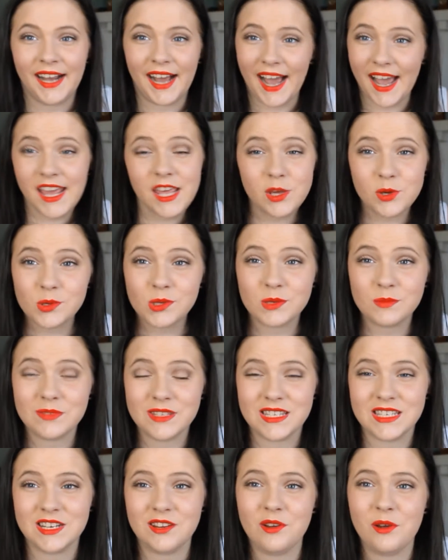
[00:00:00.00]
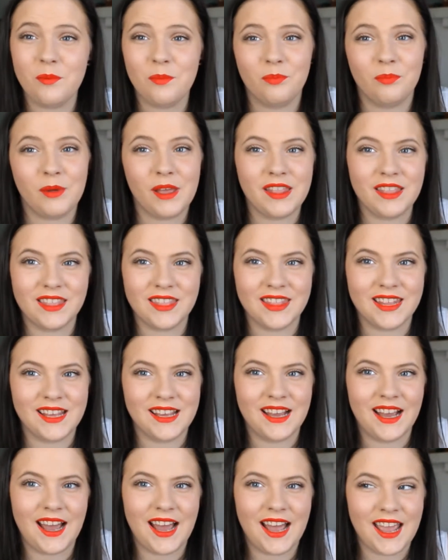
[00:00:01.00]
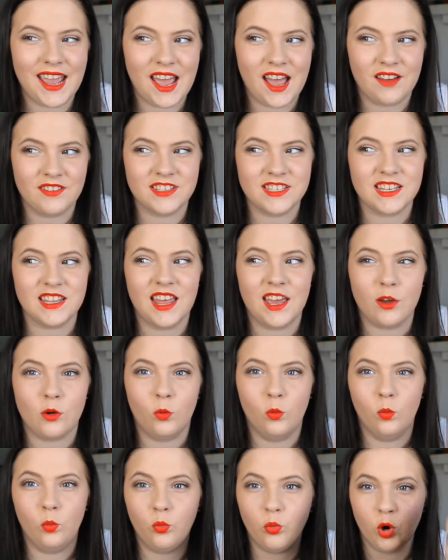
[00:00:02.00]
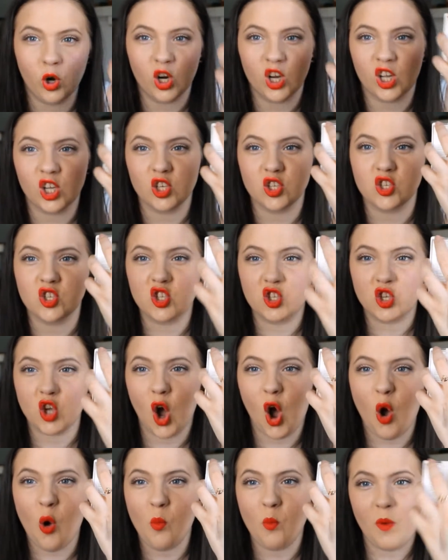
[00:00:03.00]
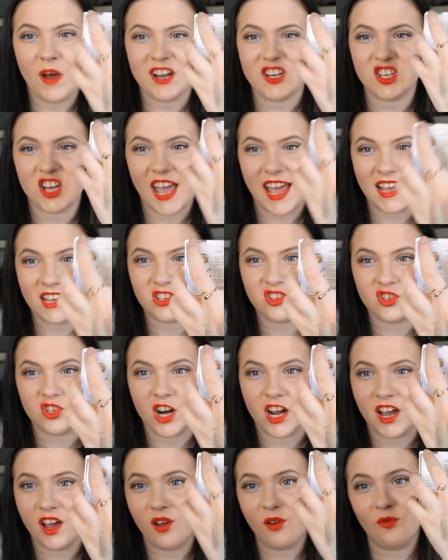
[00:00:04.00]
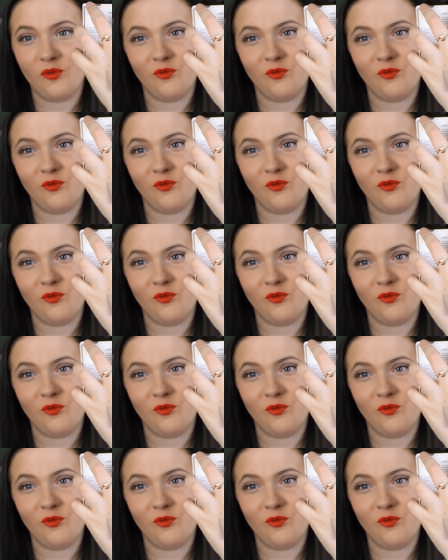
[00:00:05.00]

I use them still, but I have to like work so much extra